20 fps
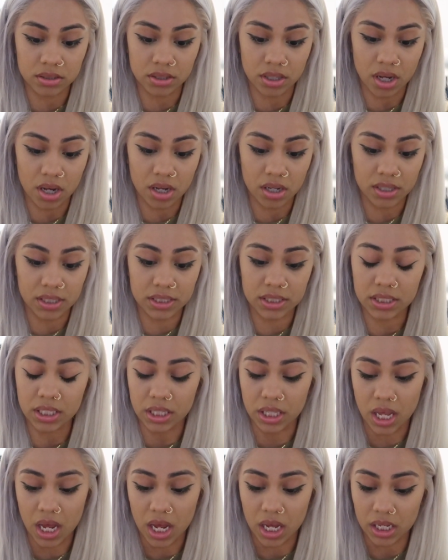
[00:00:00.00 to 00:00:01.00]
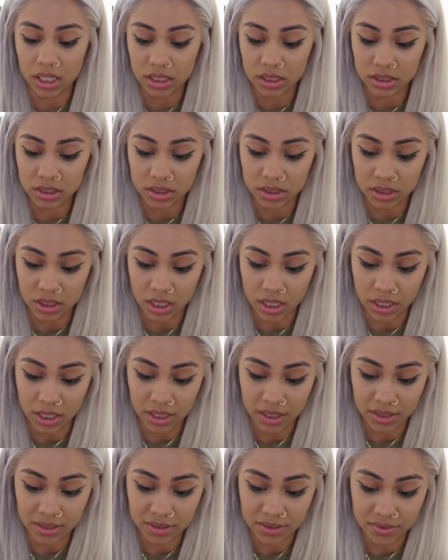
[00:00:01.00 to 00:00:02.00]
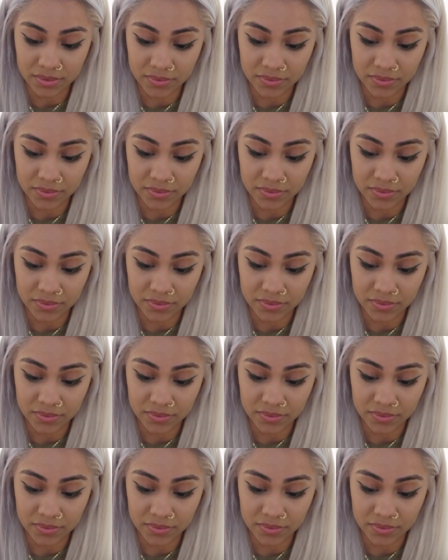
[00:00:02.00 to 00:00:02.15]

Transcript: y'all, it's a lot. Like,